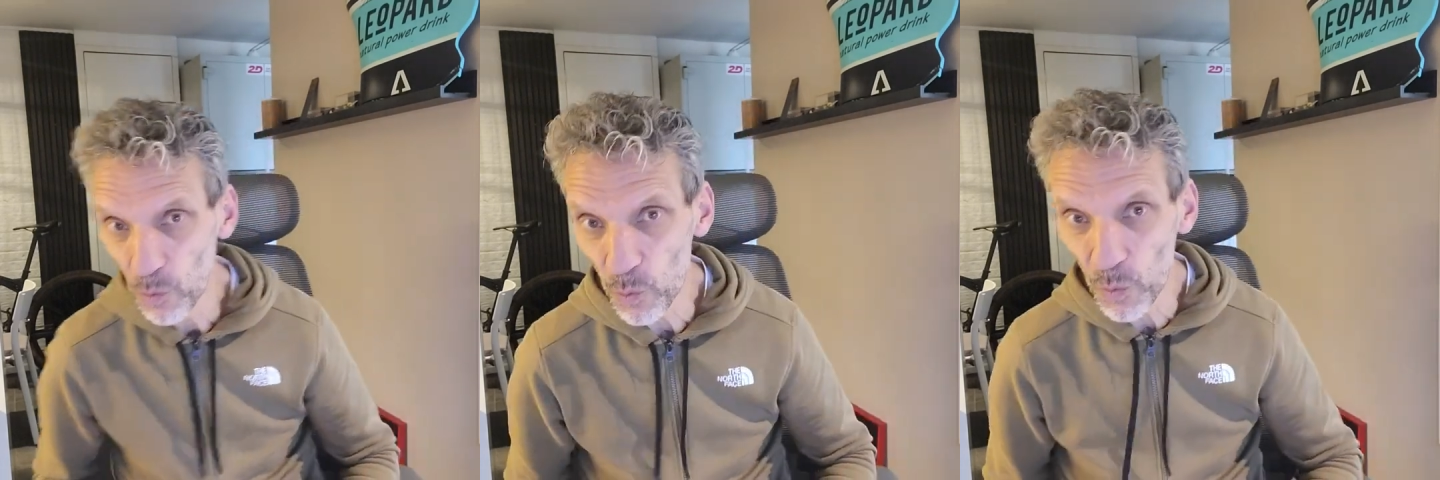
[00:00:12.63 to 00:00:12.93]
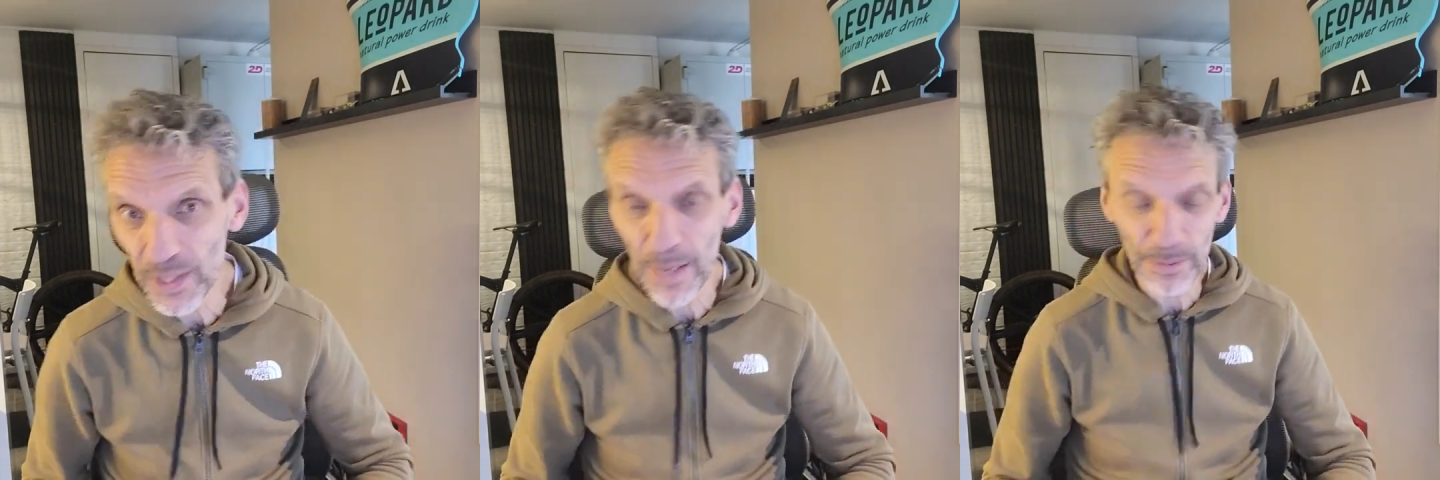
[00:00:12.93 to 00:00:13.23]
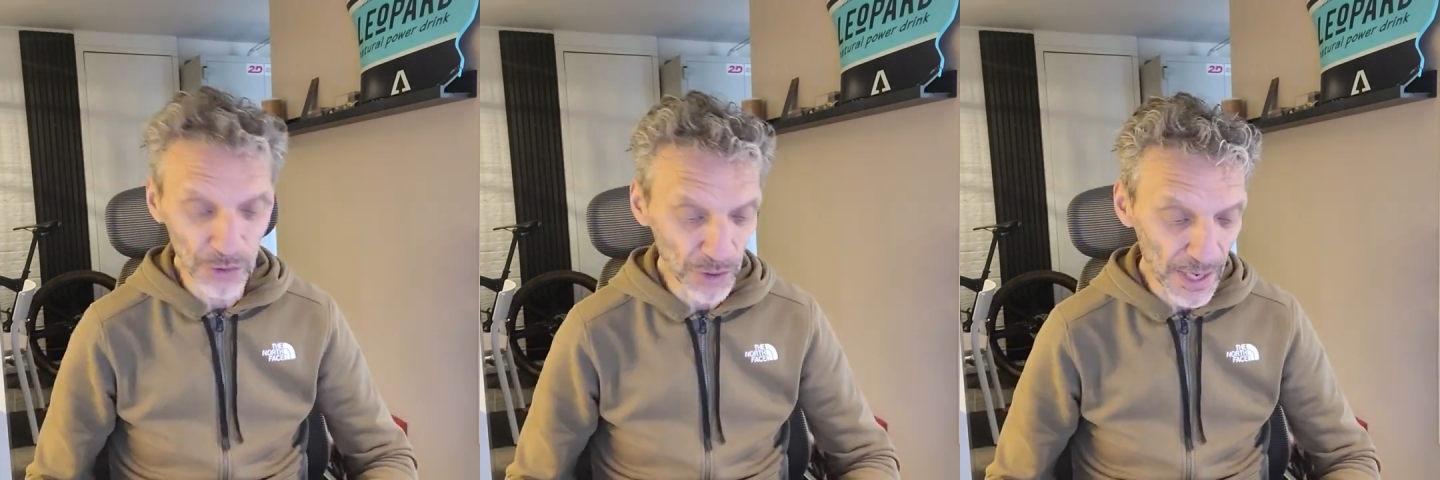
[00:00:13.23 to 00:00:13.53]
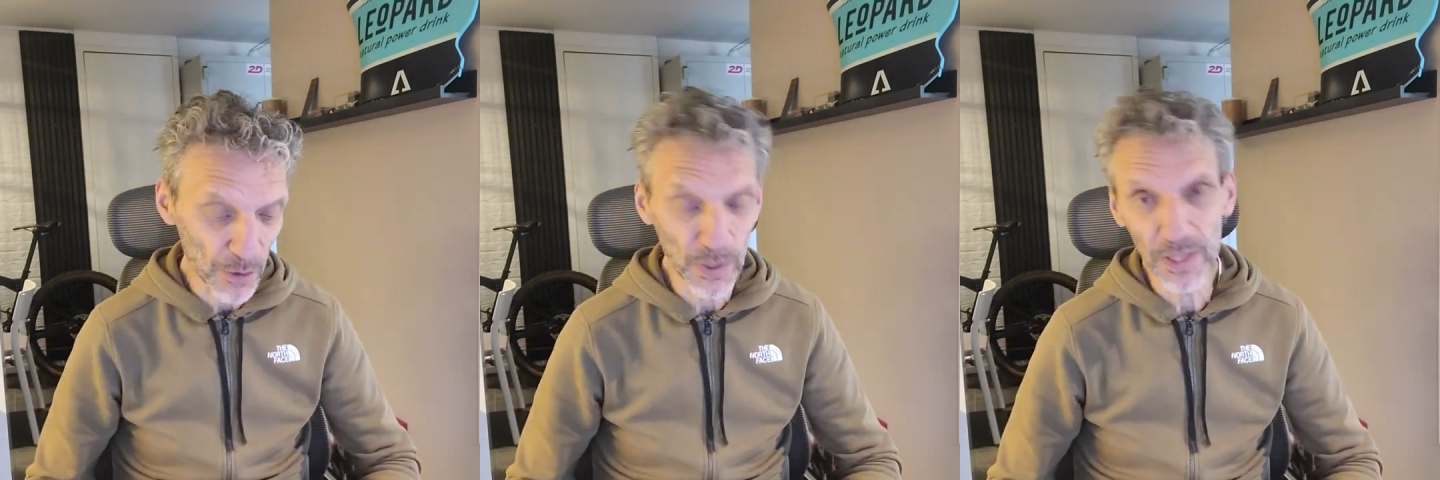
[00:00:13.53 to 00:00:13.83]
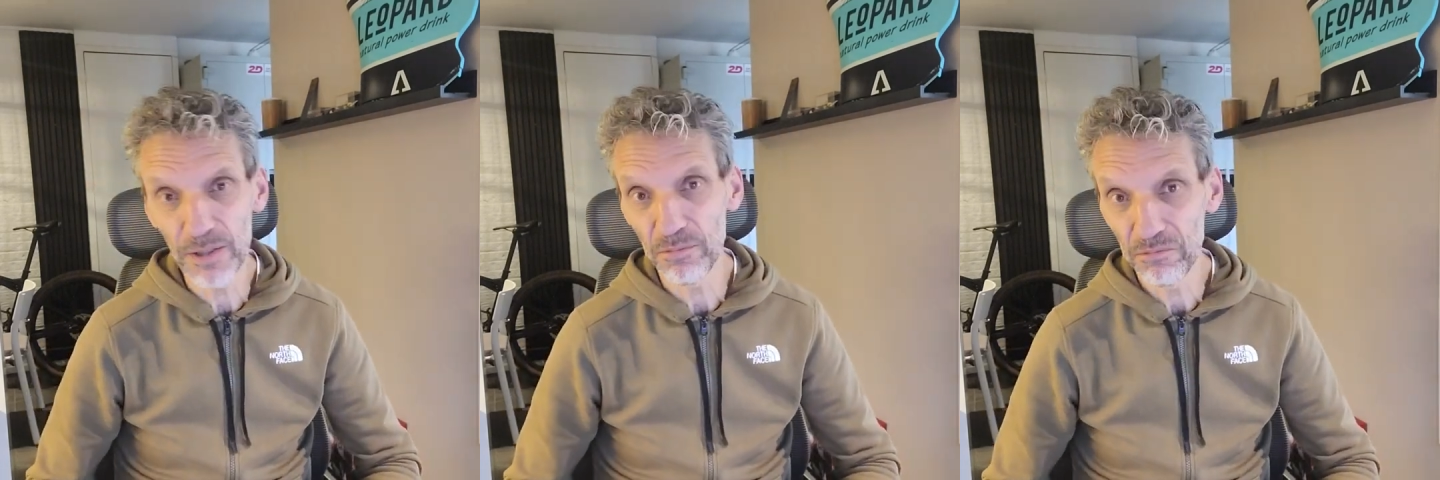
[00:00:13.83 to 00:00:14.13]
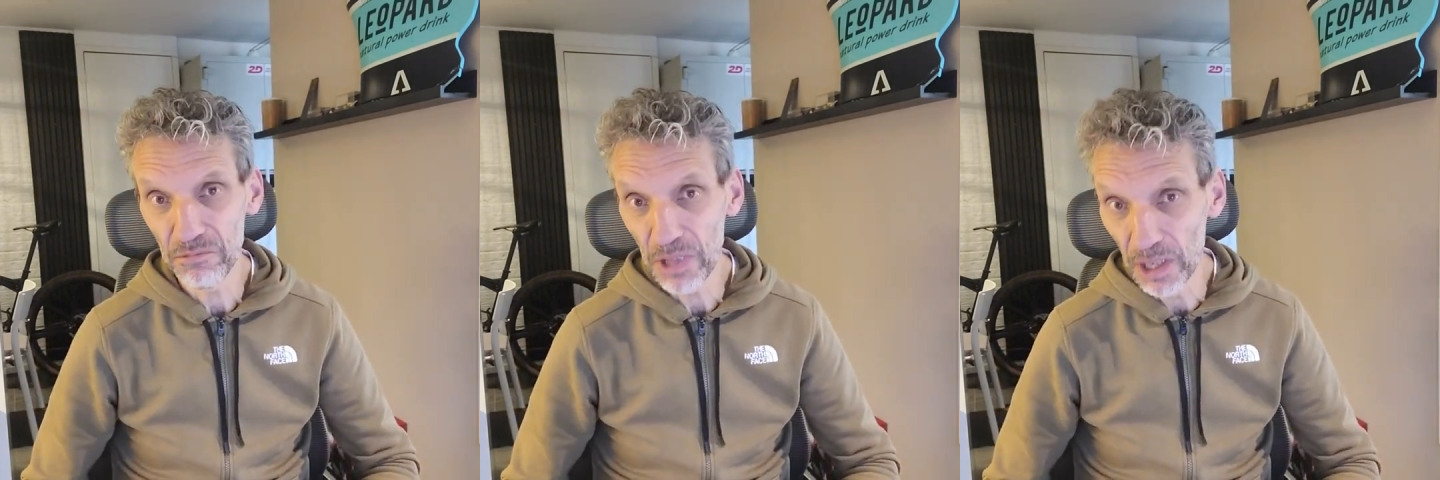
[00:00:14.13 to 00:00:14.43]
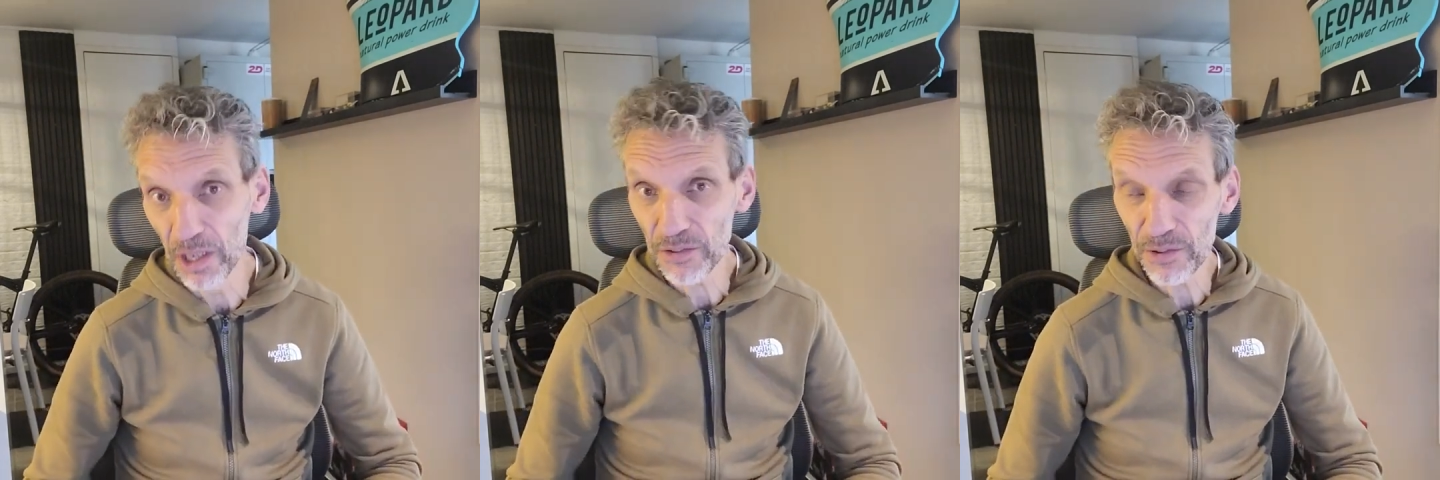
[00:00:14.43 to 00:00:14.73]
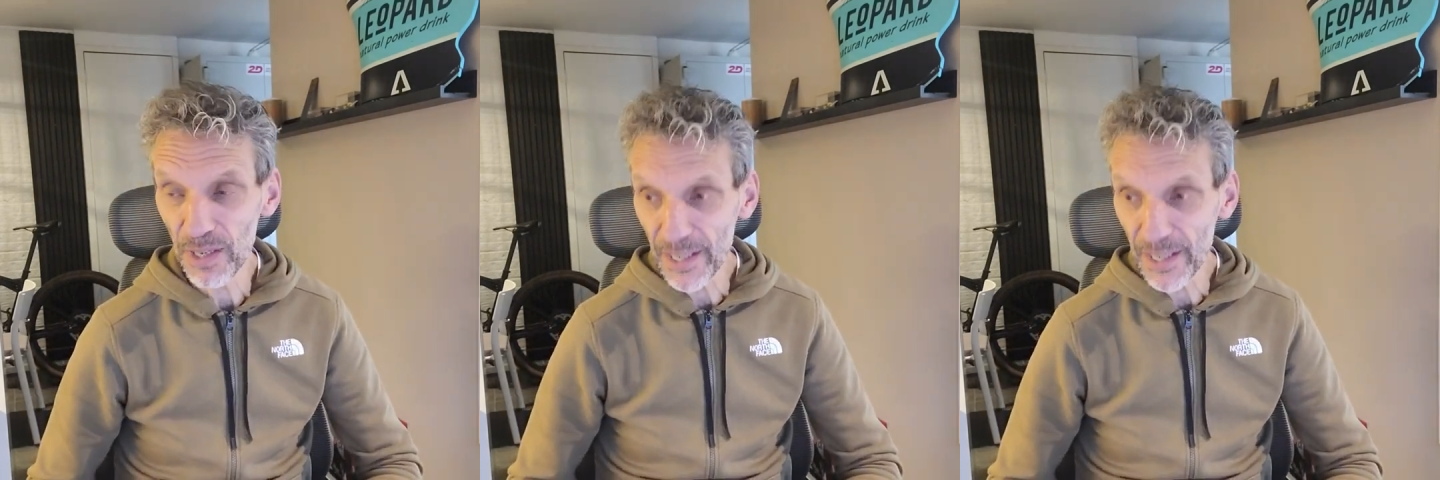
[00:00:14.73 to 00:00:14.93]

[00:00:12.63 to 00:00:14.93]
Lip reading: What happened today? Well, a lot.